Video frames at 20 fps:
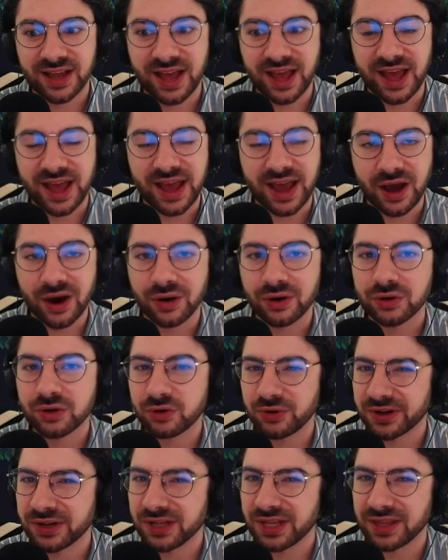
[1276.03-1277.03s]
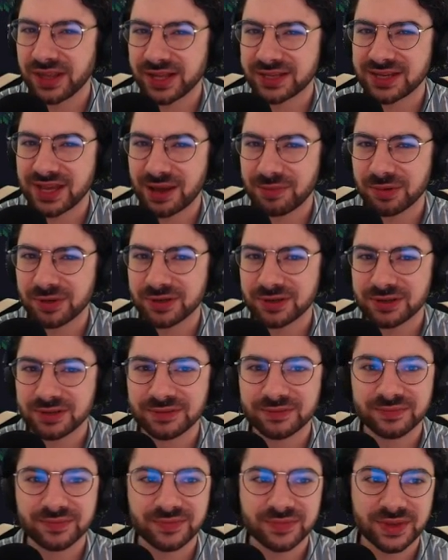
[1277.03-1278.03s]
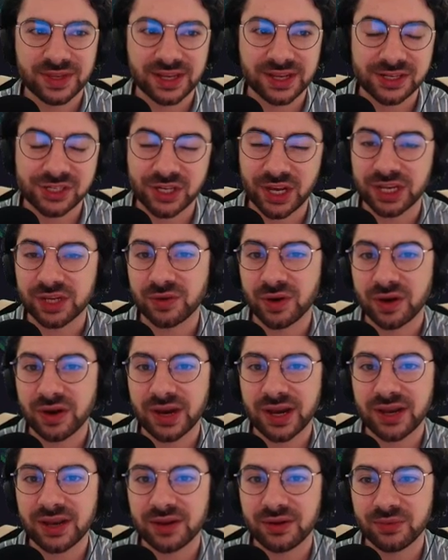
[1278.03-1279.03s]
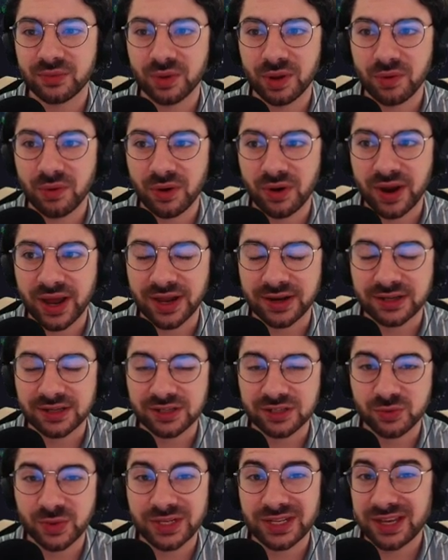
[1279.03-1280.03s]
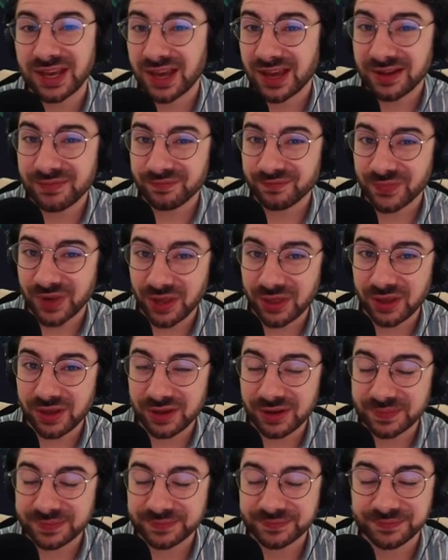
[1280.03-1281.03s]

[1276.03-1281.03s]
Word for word: how quickly that's happened. In January, we were at twenty K, I think.